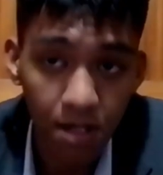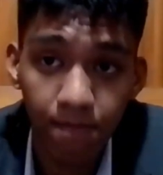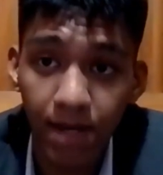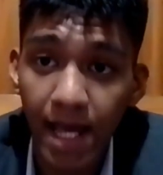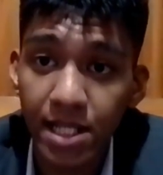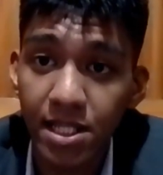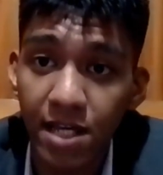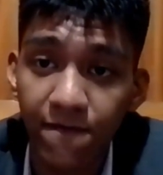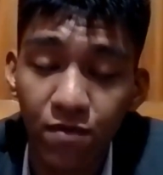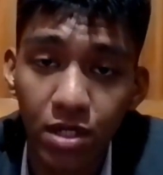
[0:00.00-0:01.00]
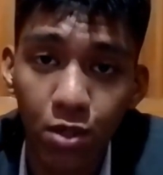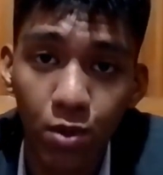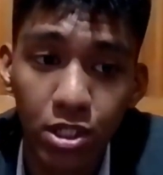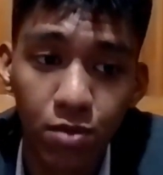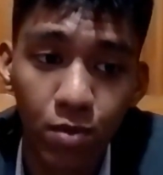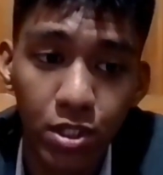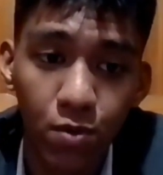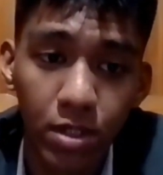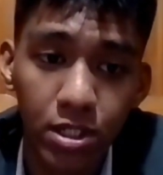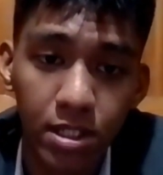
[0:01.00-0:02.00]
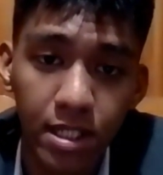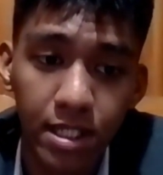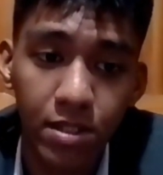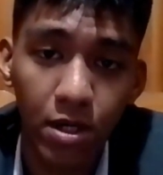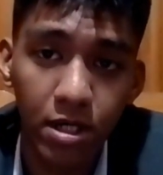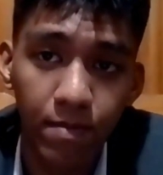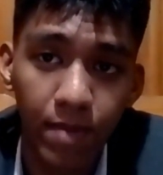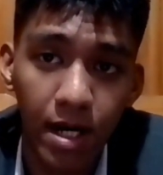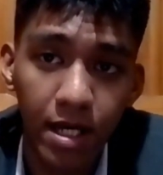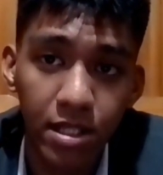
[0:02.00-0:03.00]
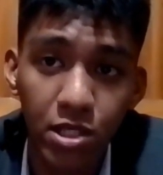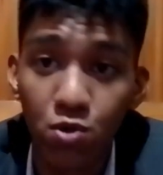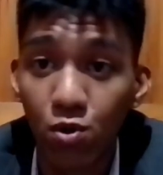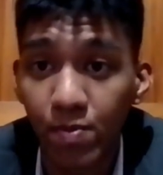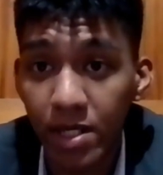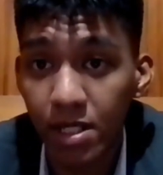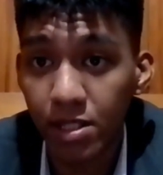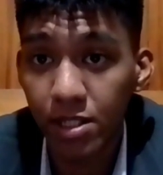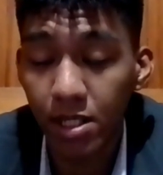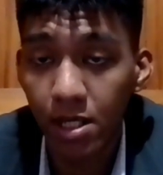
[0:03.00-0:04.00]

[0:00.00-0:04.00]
Black slavery was originally started by the Europeans,